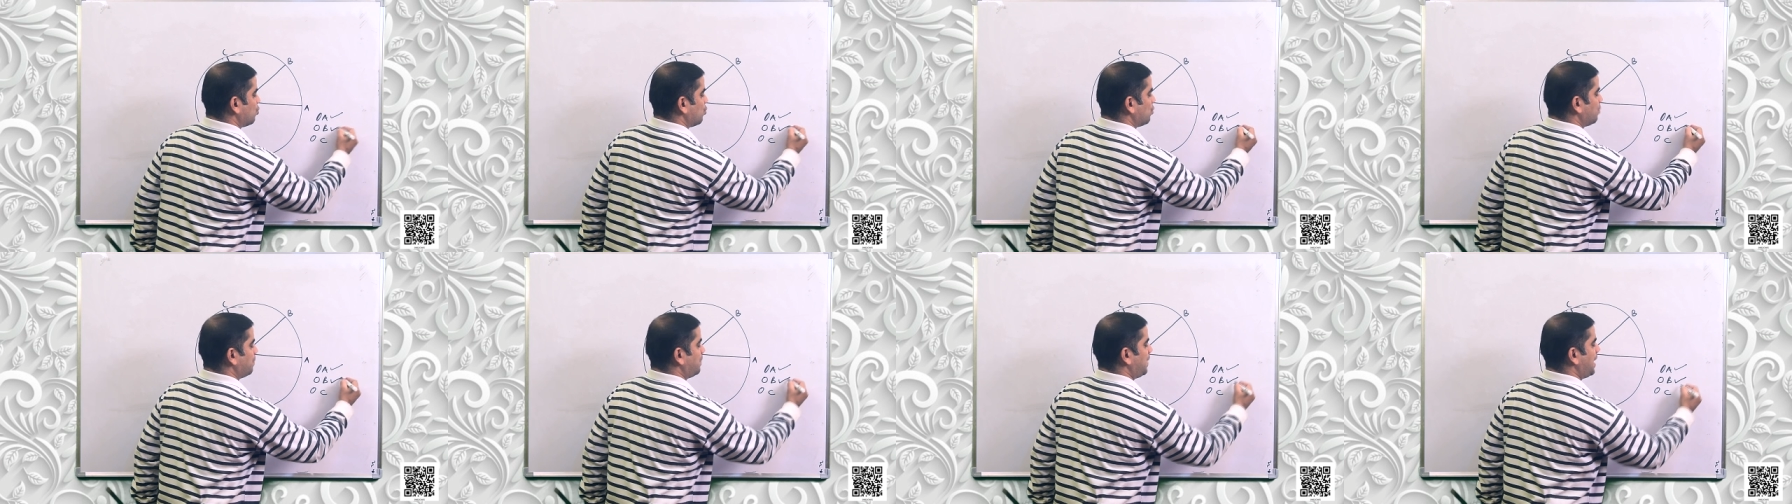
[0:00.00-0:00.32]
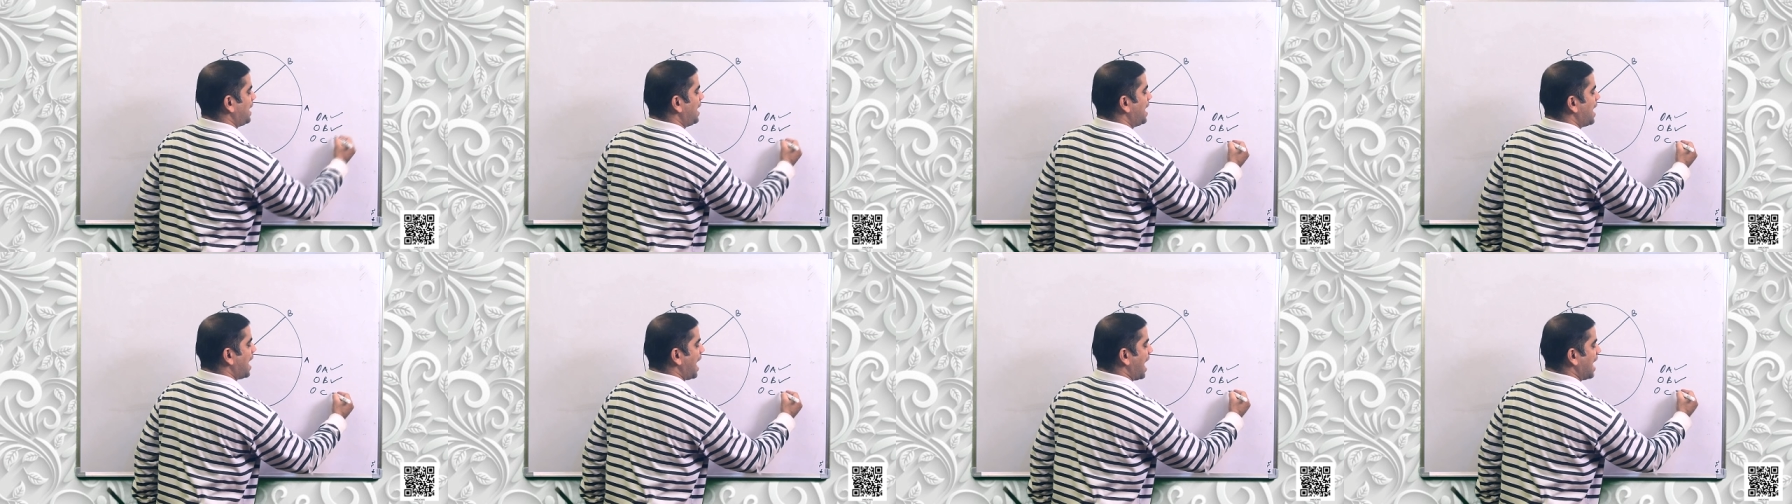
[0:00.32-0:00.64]
OB
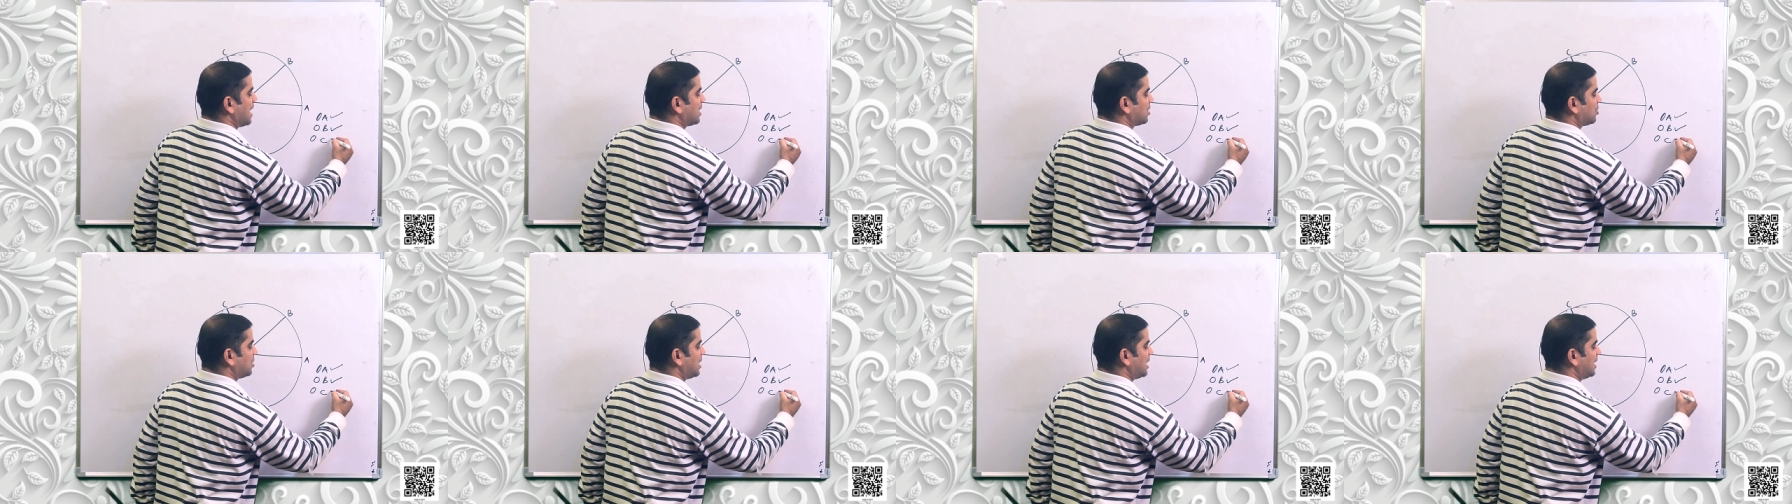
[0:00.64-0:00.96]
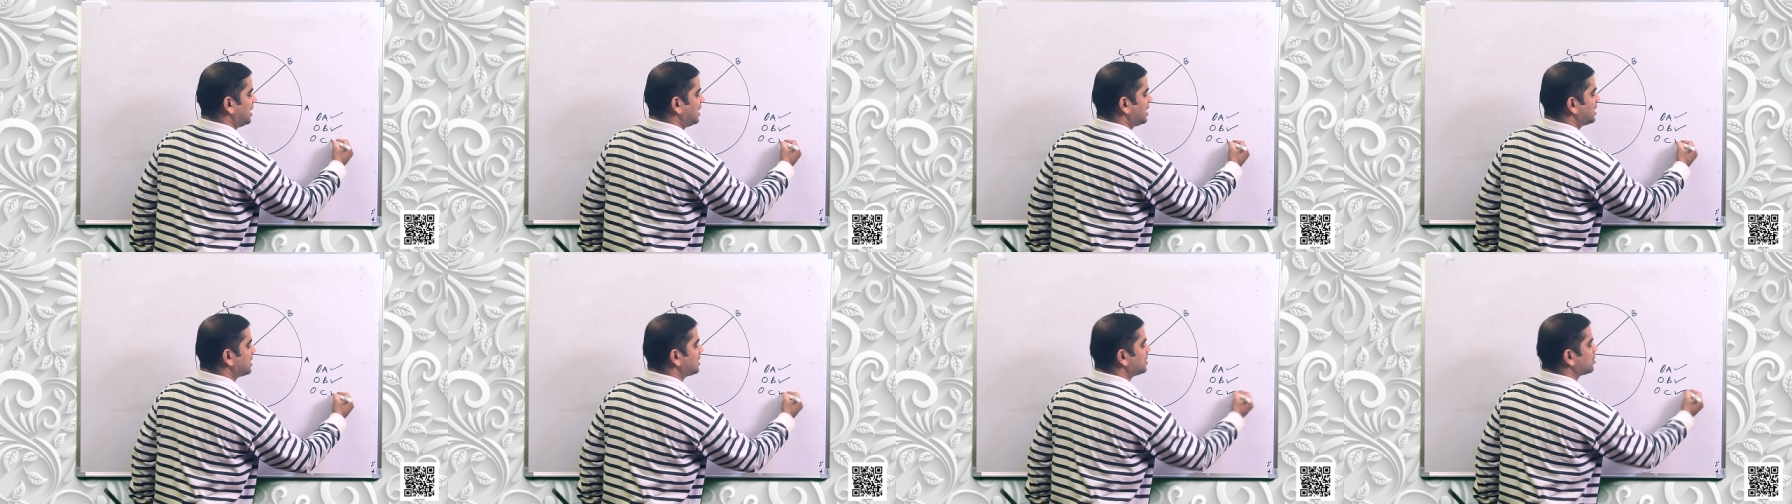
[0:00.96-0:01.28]
and
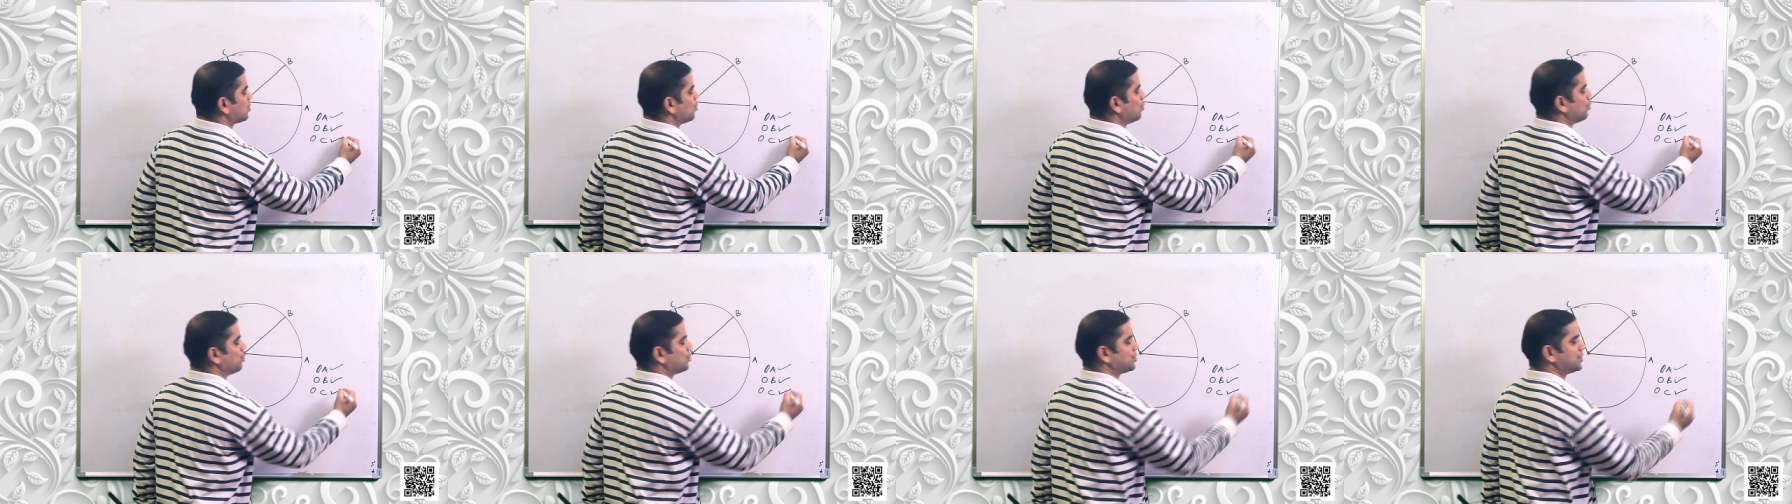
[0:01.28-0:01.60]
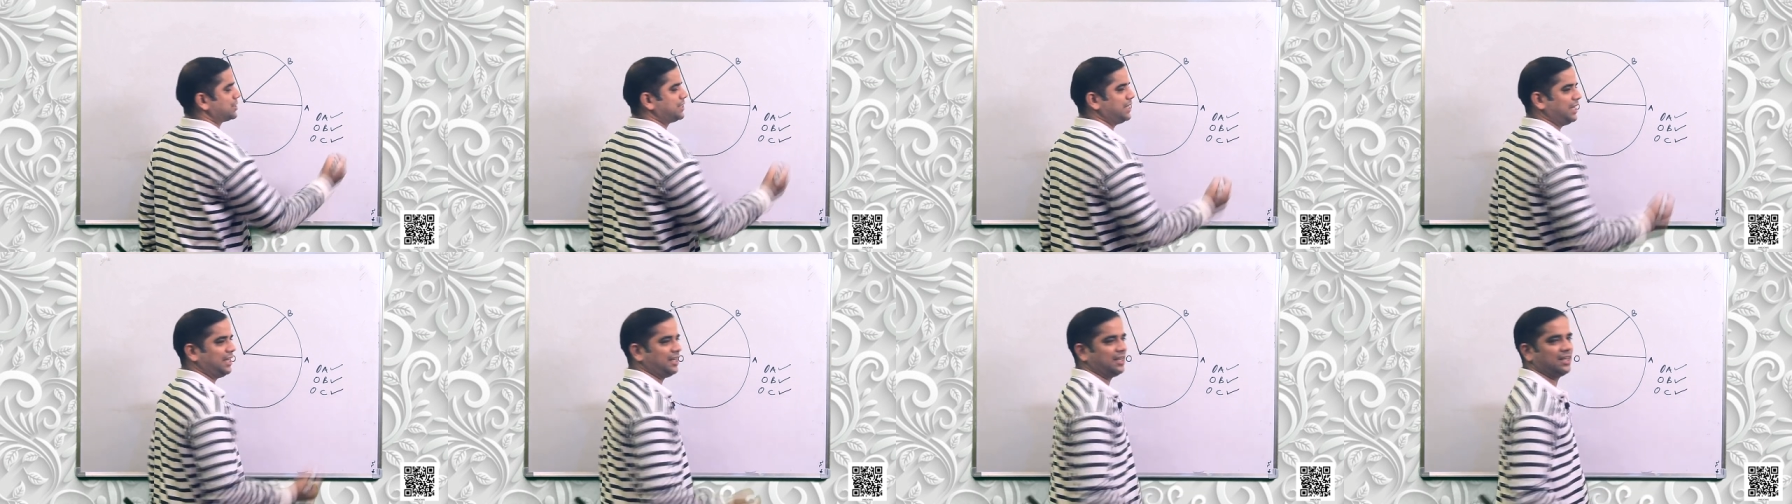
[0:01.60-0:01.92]
radius
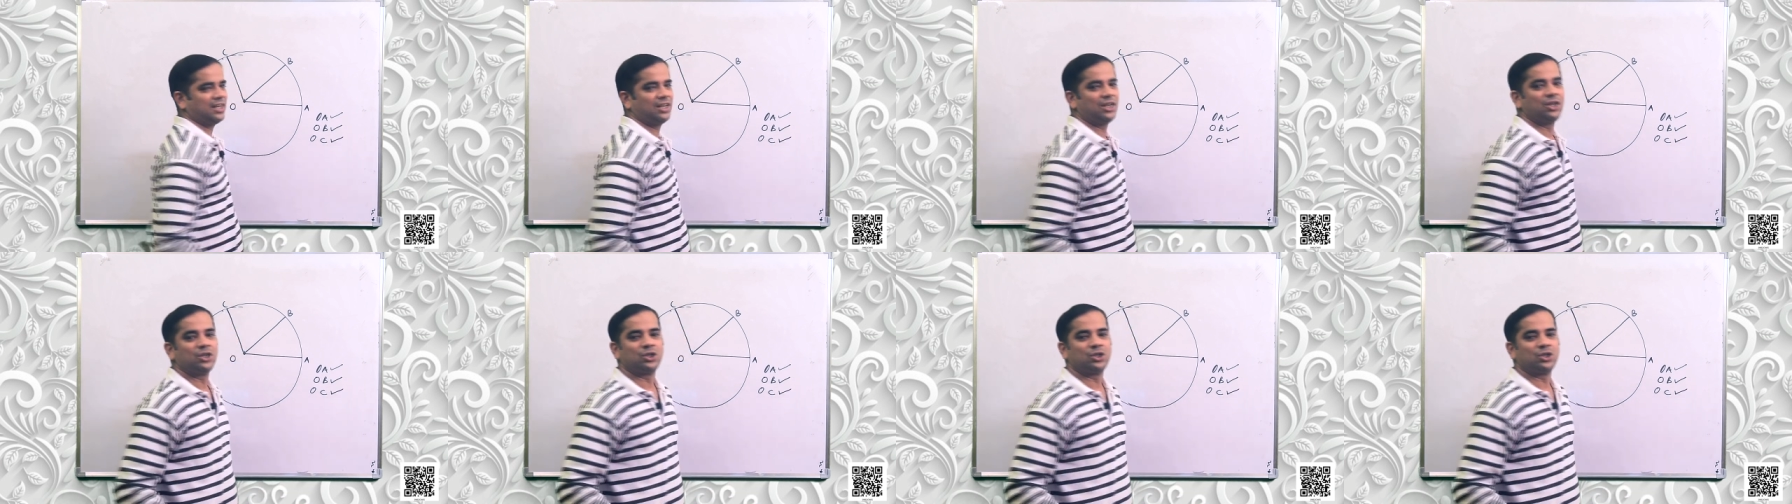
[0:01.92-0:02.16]
OC.